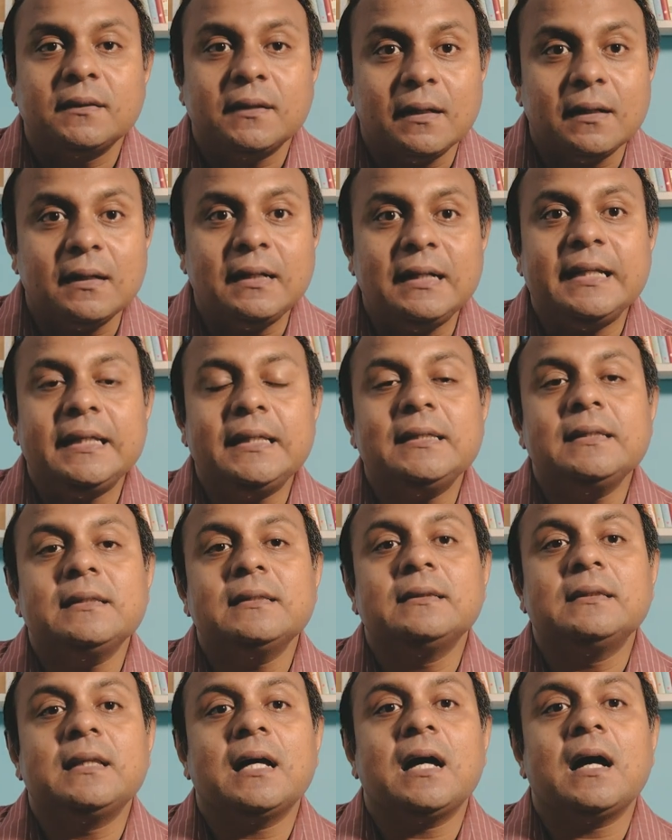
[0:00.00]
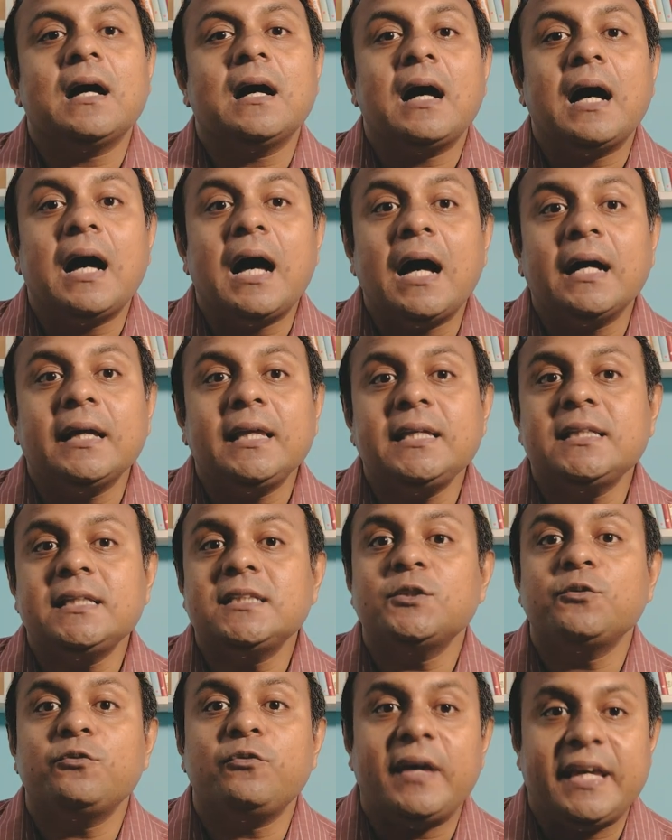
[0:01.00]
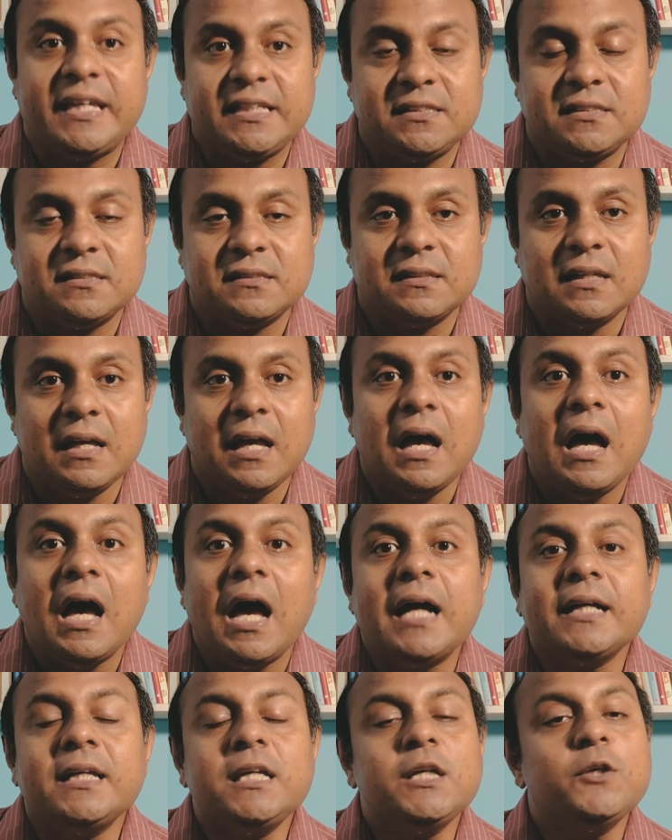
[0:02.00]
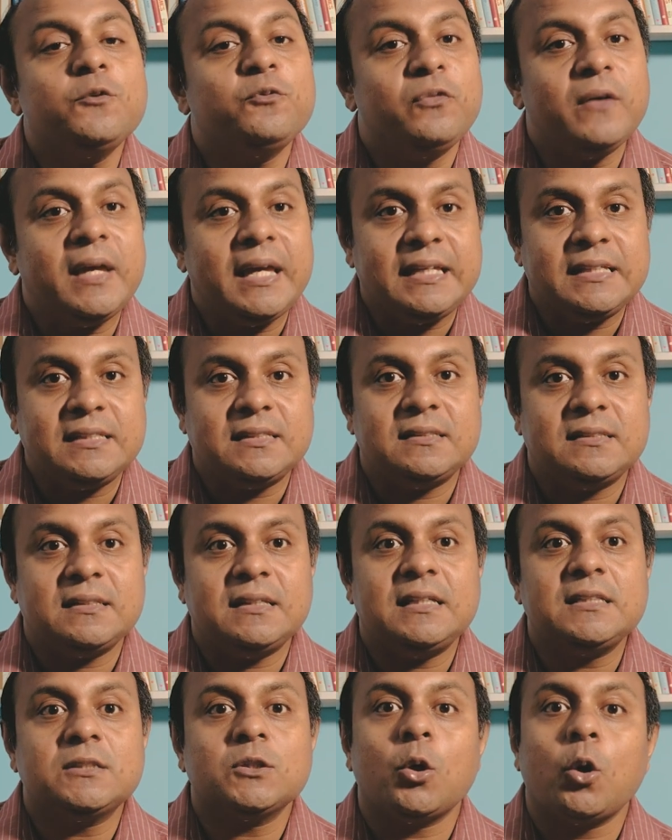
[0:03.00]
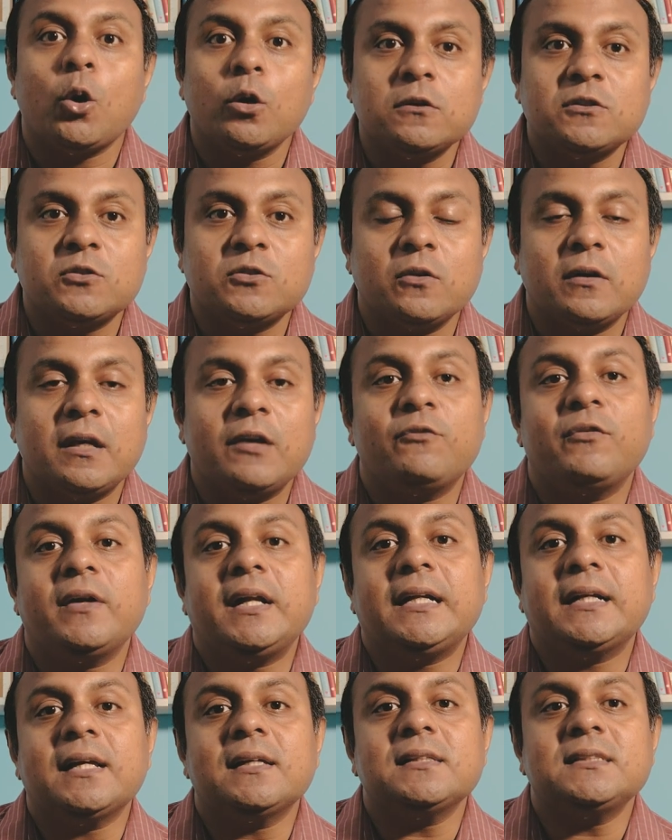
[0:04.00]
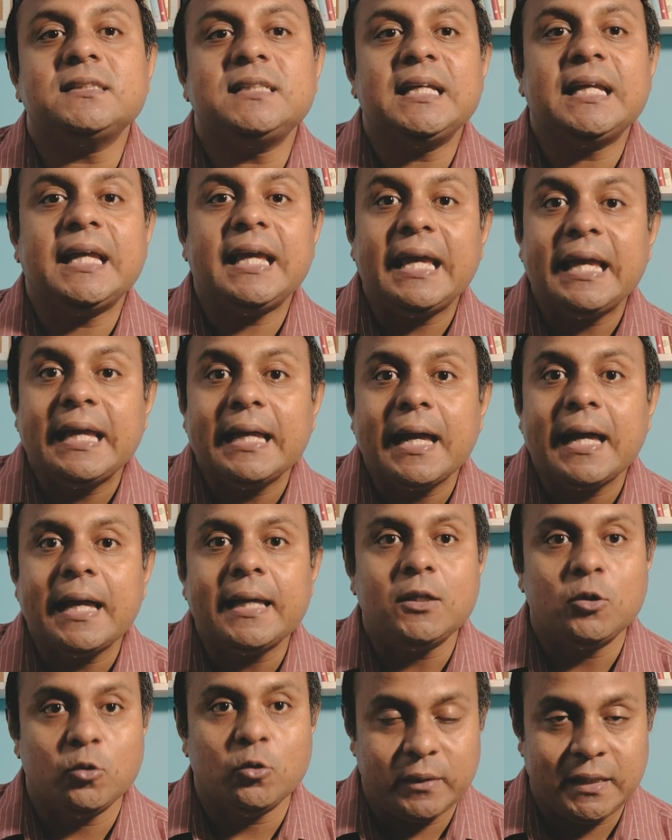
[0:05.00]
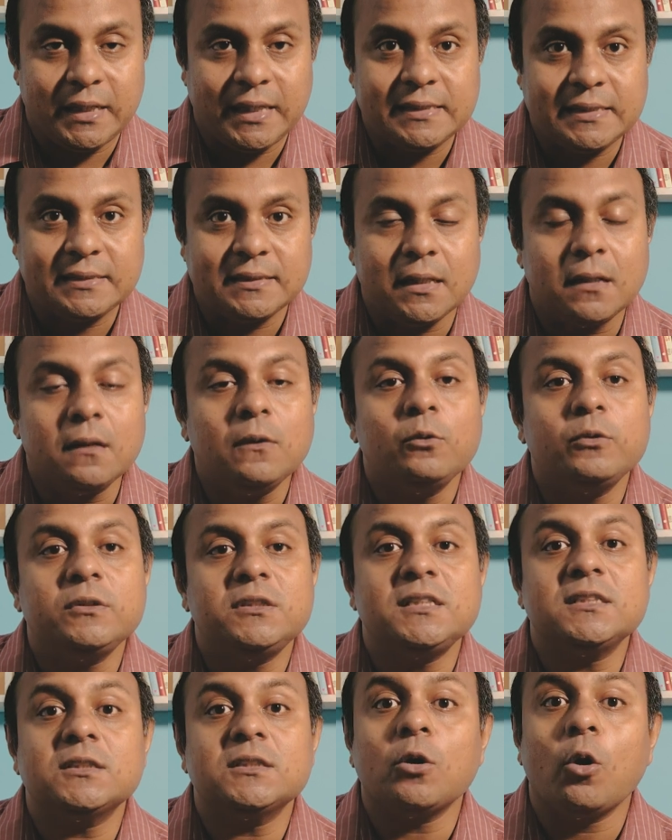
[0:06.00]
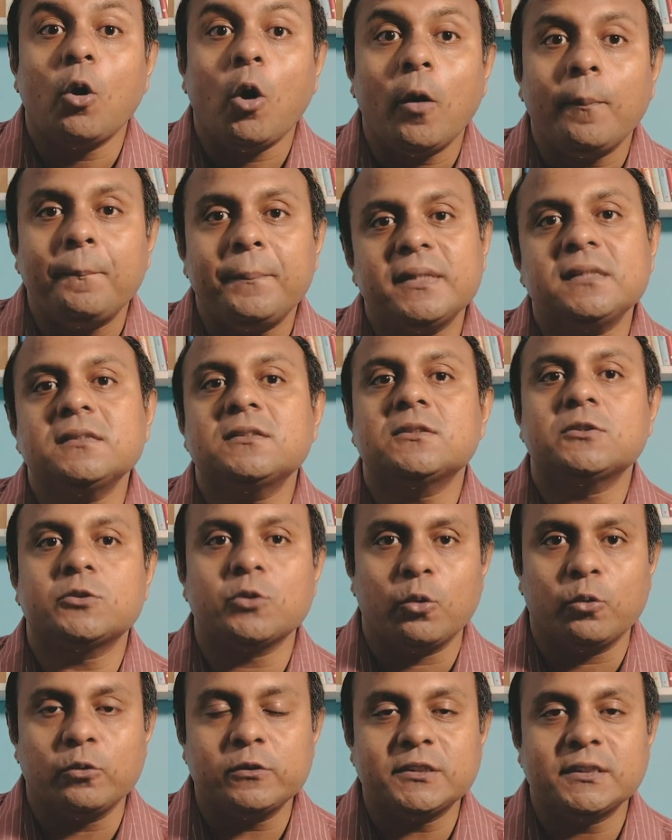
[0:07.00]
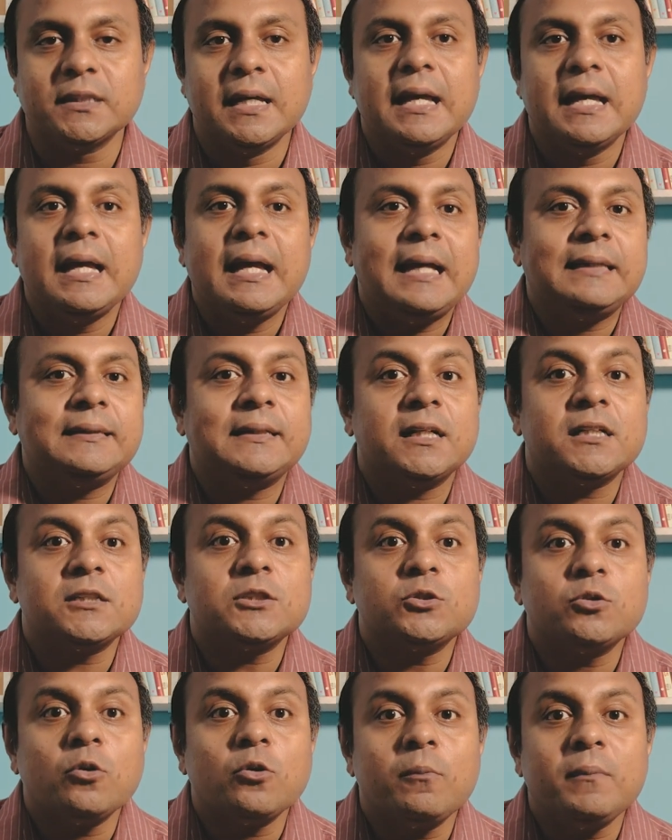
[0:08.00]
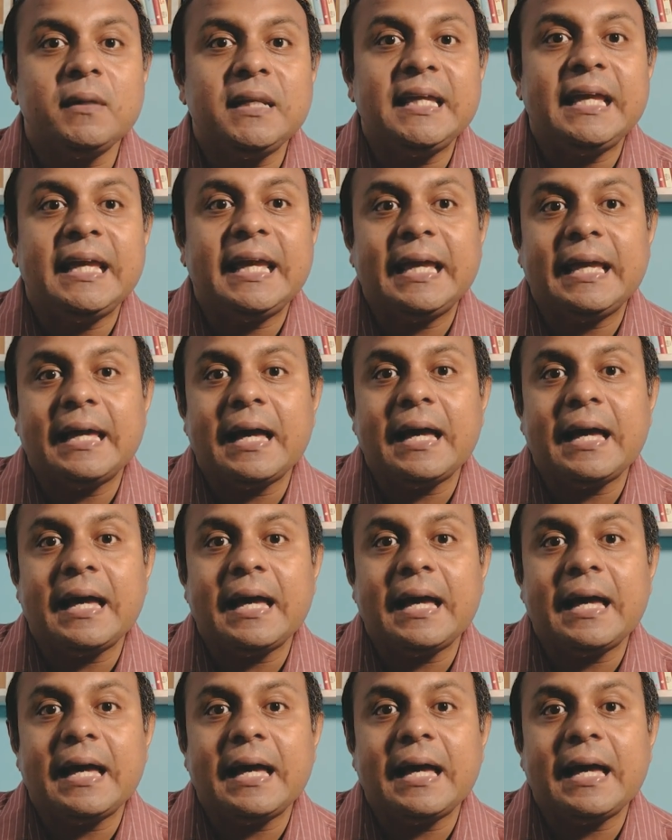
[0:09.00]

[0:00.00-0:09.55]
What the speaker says: Thirdly, the Hugging Face. Hugging Face is also a fantastic AI humanizer, which is open source, and there are so many